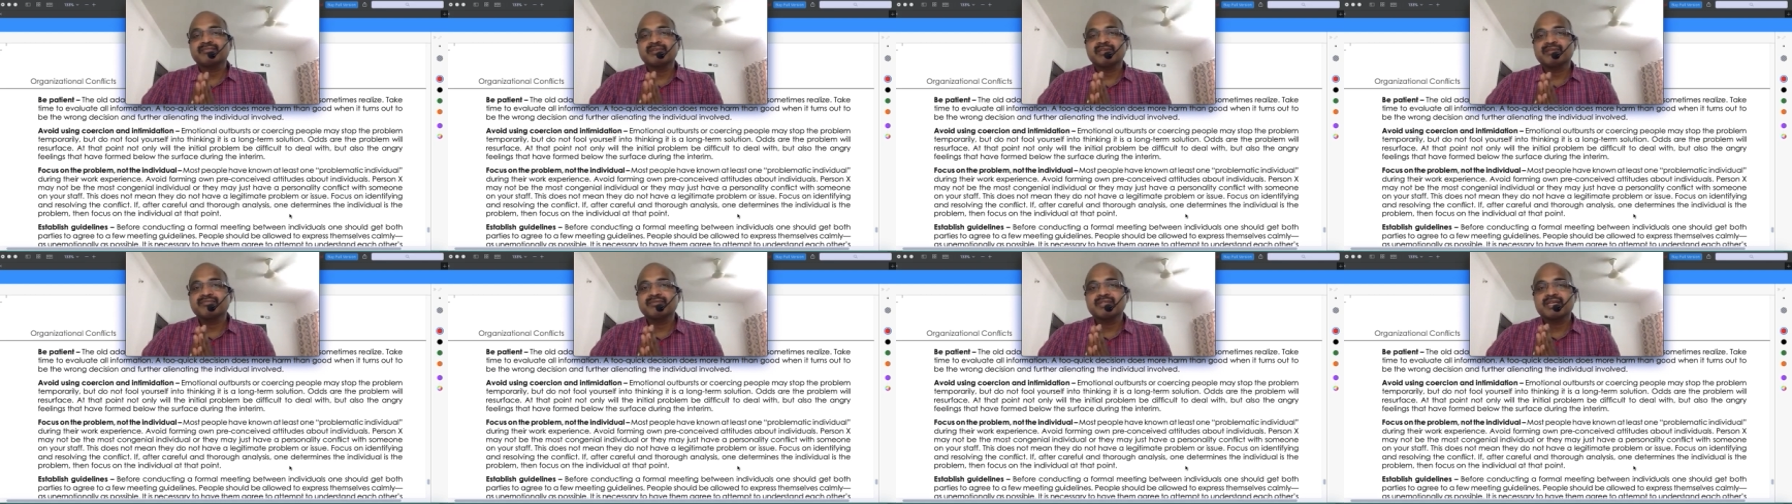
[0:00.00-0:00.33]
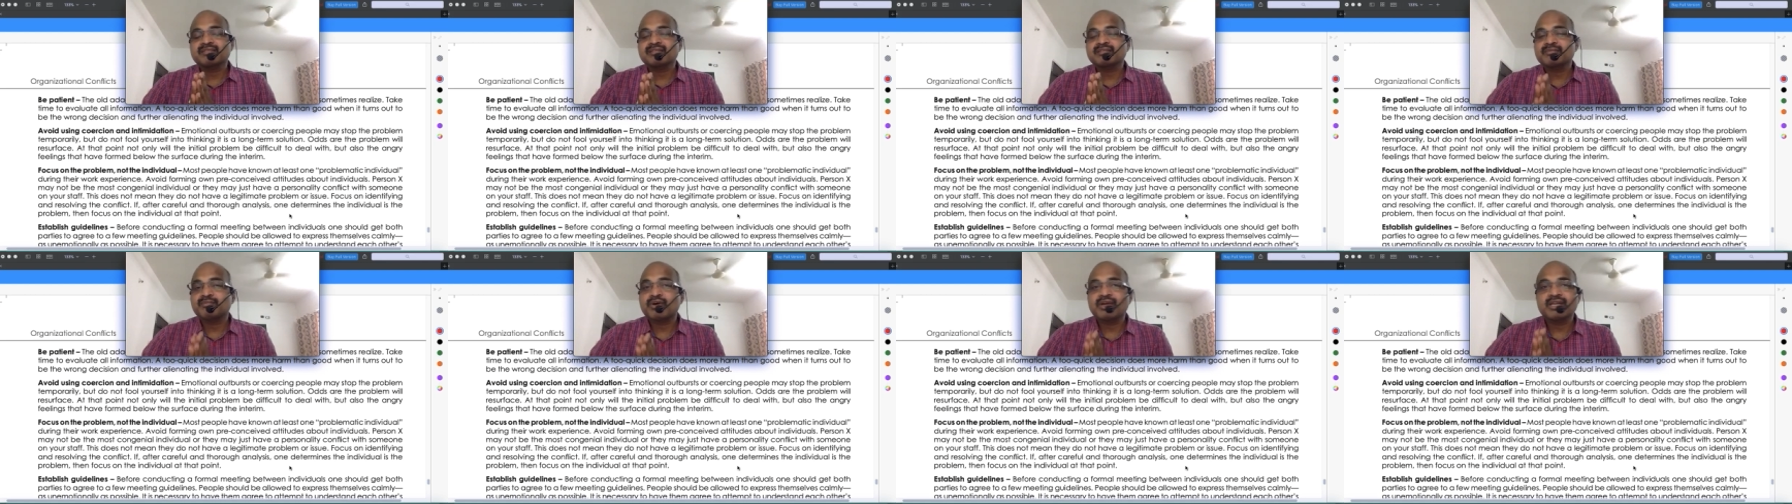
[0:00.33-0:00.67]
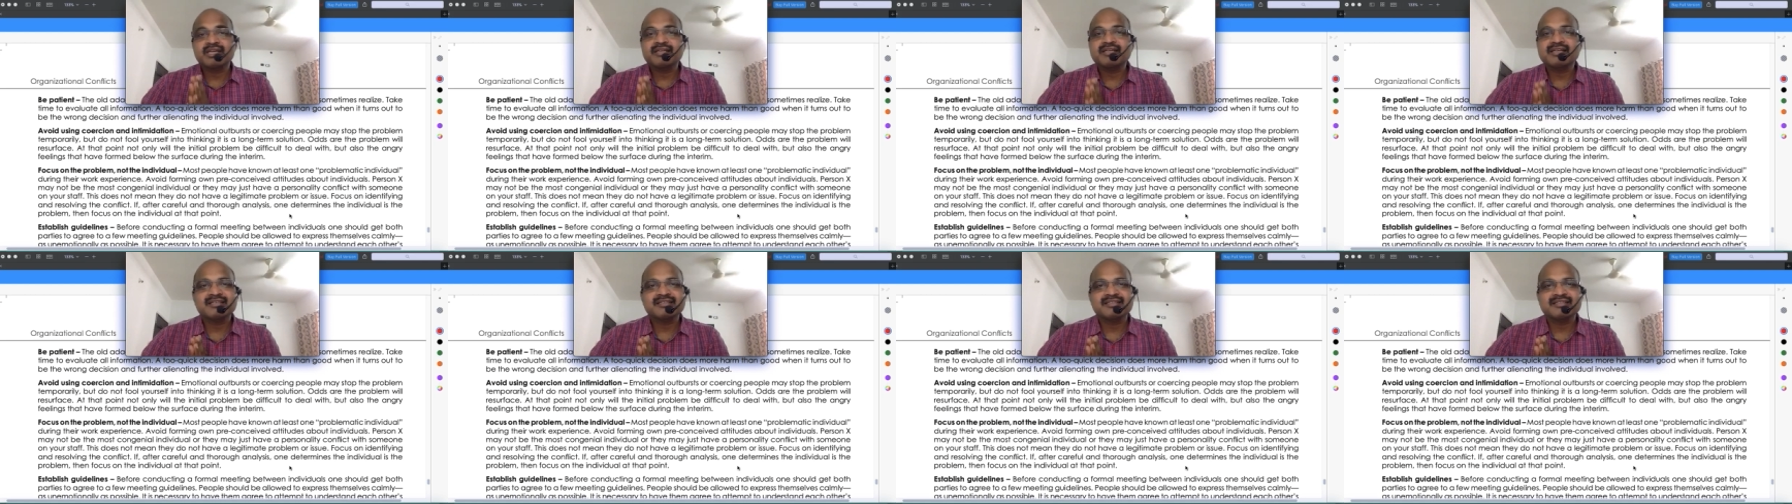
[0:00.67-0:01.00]
if there's a
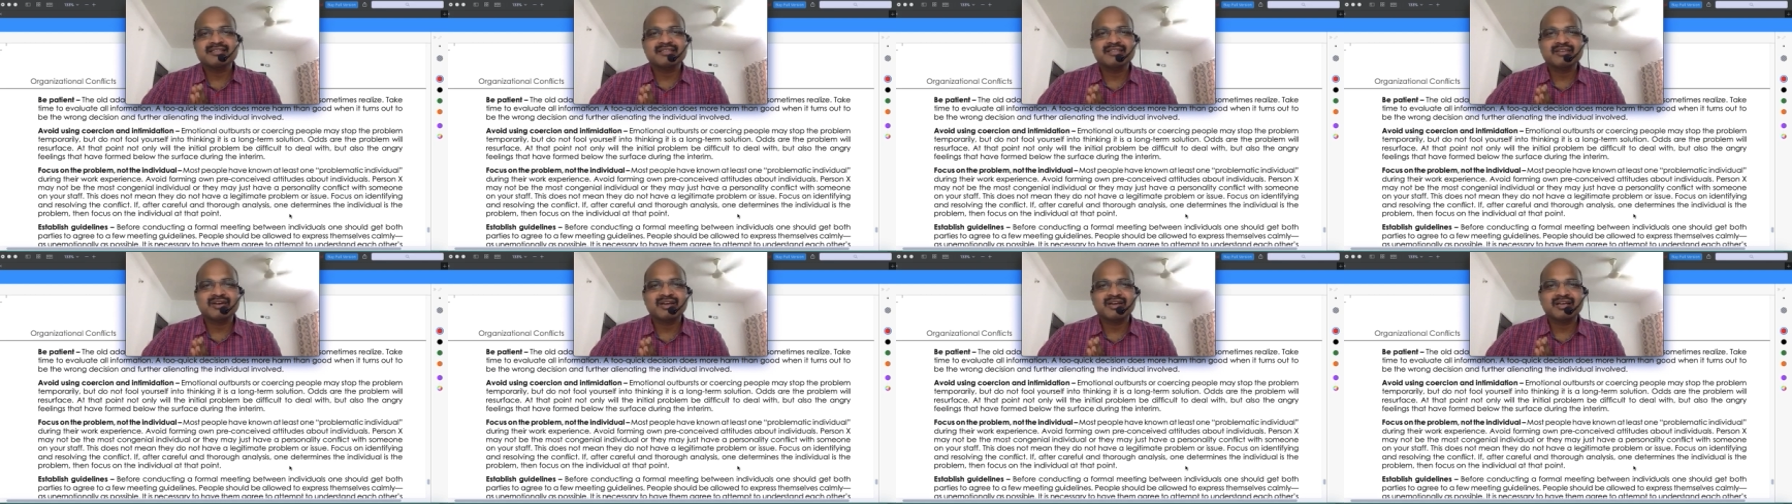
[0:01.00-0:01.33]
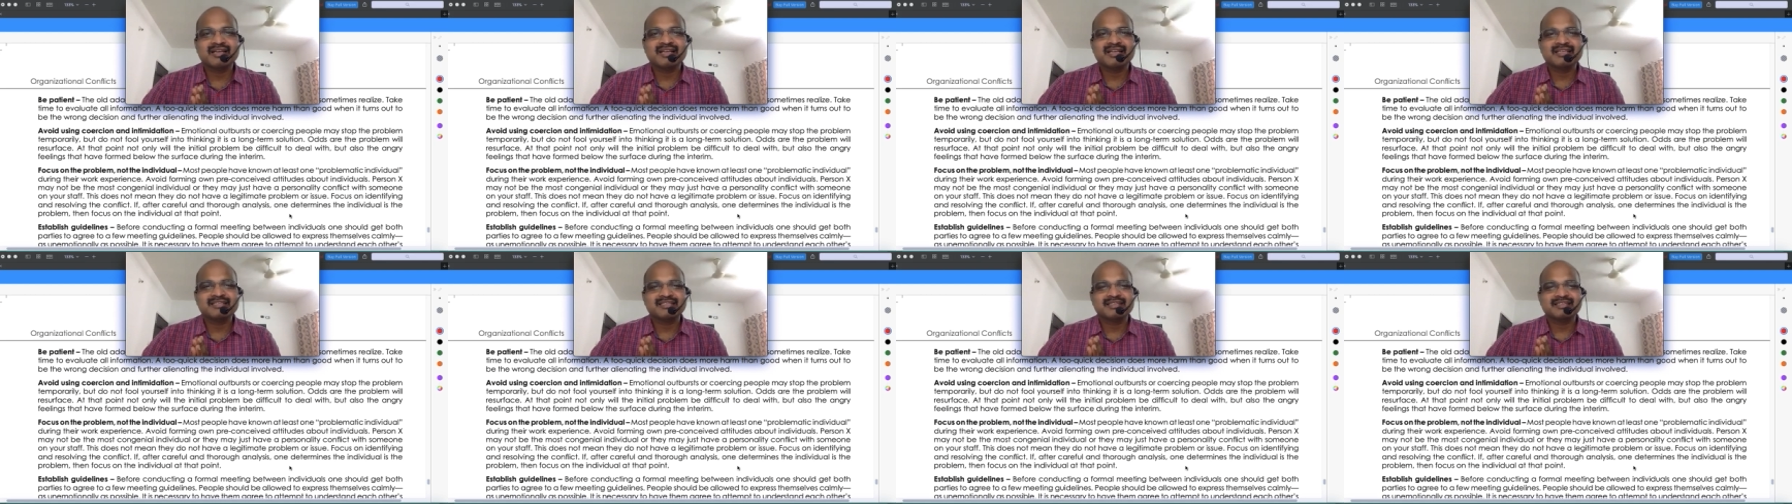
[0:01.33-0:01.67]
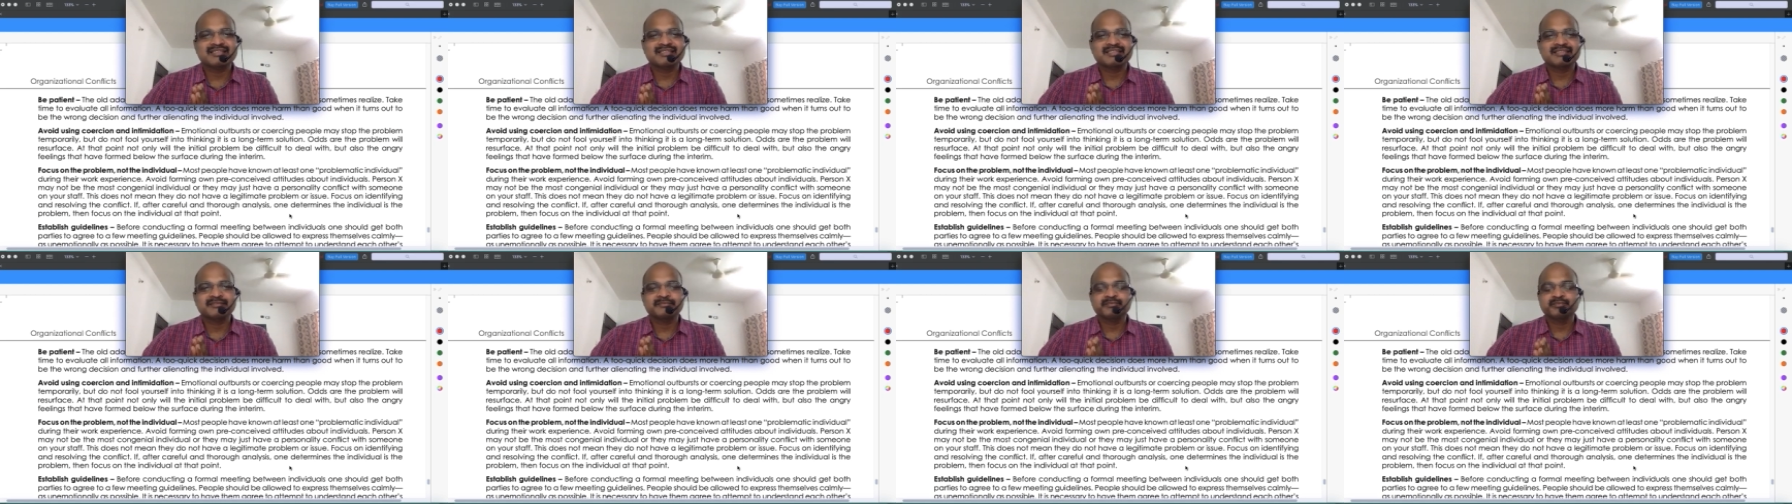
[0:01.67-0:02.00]
politics in the
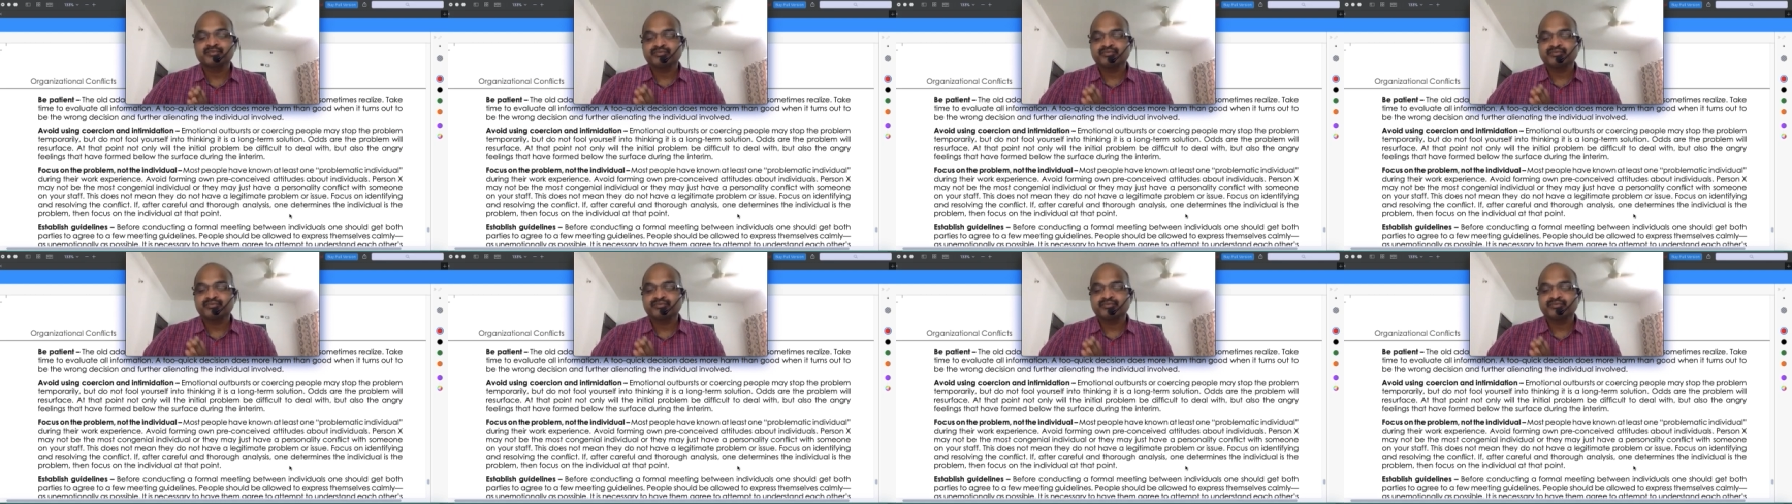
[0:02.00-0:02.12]
organization